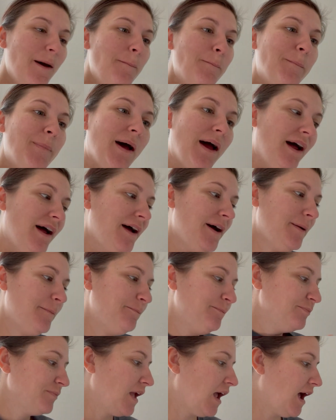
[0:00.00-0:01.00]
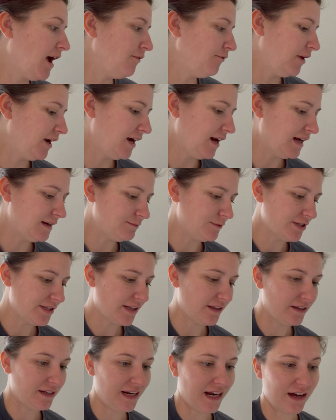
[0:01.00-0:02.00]
But right now I'm just
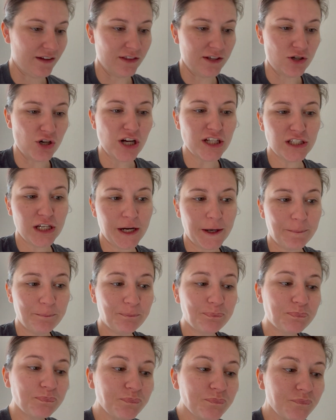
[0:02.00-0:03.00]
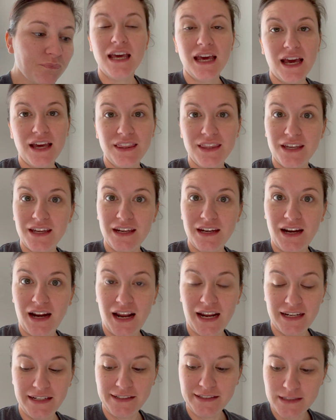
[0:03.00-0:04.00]
cleaning out the dresser. And then
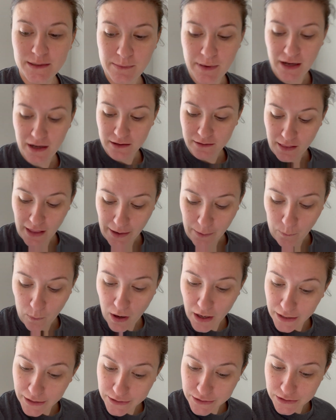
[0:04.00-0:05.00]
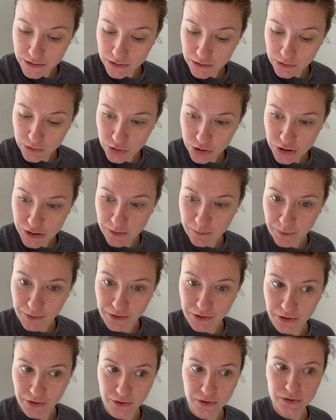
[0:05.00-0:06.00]
I need to make a lye water solution when
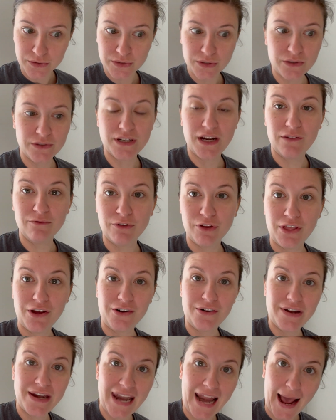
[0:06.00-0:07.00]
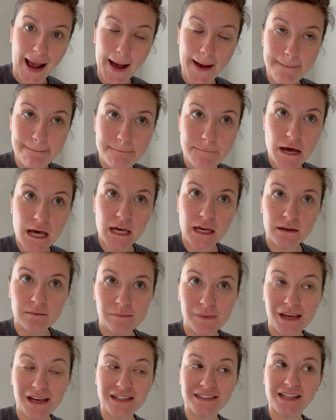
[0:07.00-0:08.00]
the girls go down for their nap,
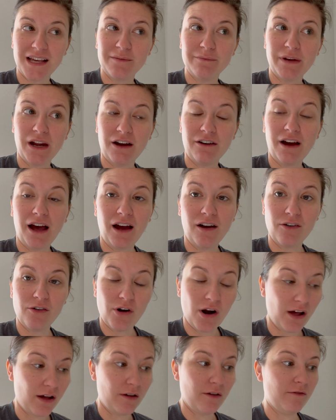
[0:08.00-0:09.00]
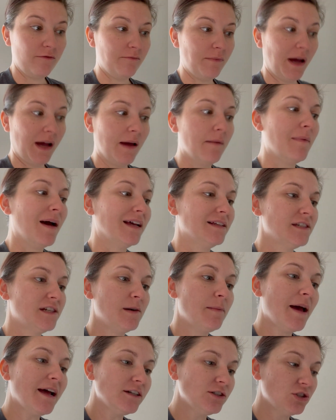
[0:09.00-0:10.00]
because I'm now out of my
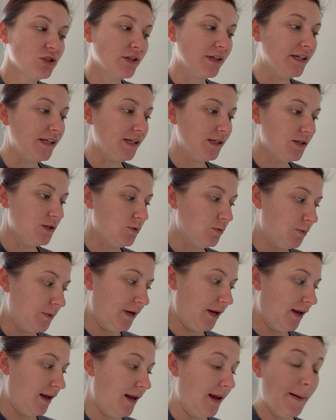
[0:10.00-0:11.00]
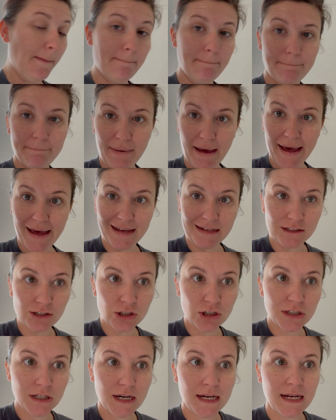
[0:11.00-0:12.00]
Masterbatch, so I need to re-batch.